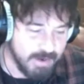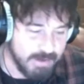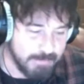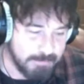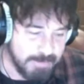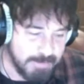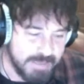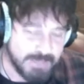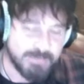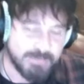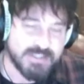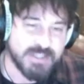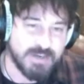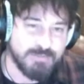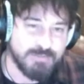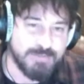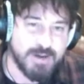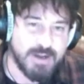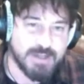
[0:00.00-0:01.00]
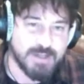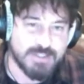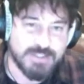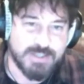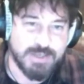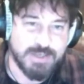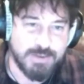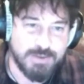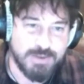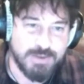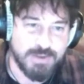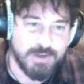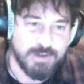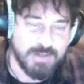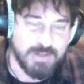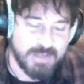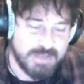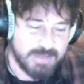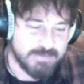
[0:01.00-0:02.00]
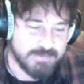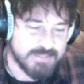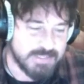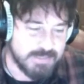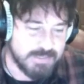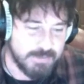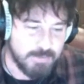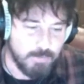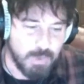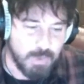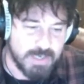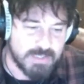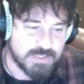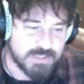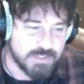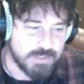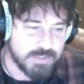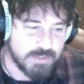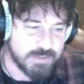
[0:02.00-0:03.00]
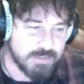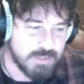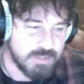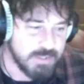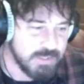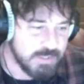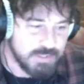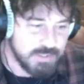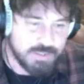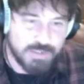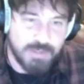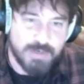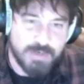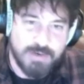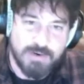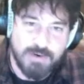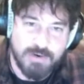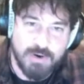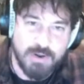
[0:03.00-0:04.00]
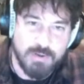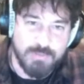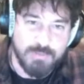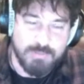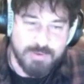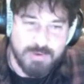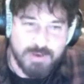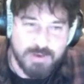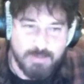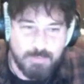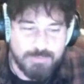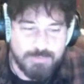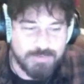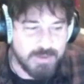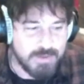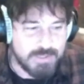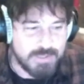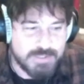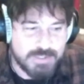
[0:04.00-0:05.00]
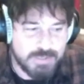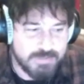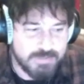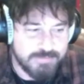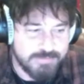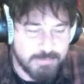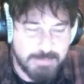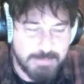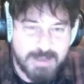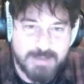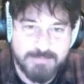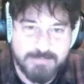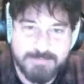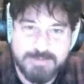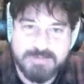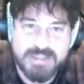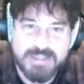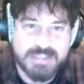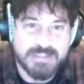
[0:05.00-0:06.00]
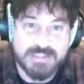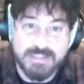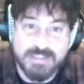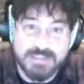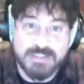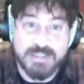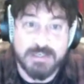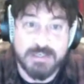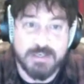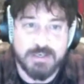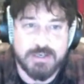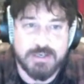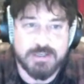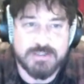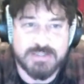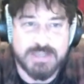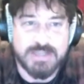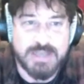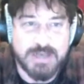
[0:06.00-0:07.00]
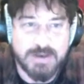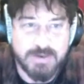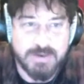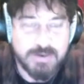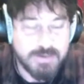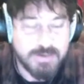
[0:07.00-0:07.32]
be himself also. You know, like watched Sean grow. You know, we've known each other for about 15, 16 years now.